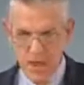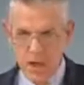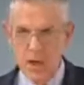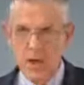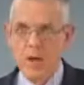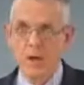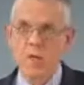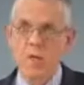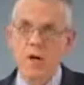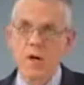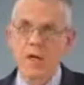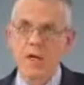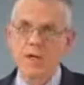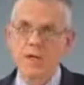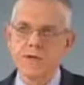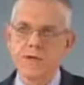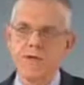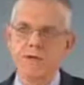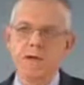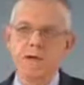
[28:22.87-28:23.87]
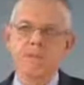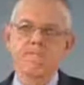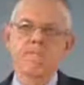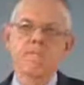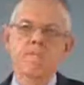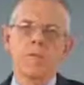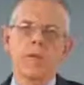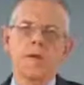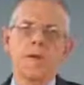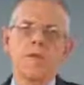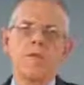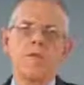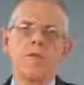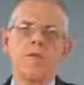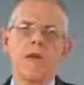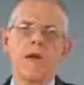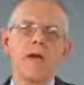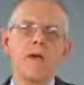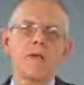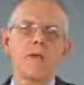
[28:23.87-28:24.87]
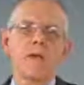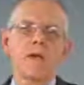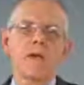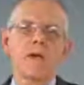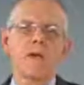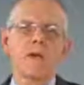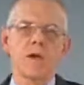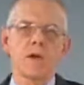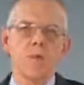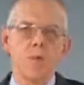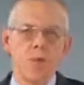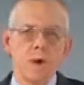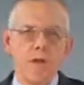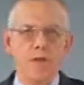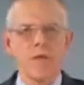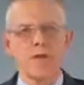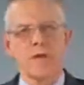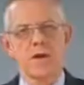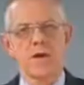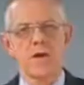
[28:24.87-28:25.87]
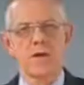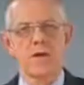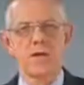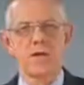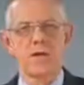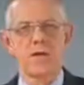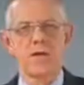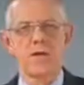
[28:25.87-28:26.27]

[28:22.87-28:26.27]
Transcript: One is that they think that we think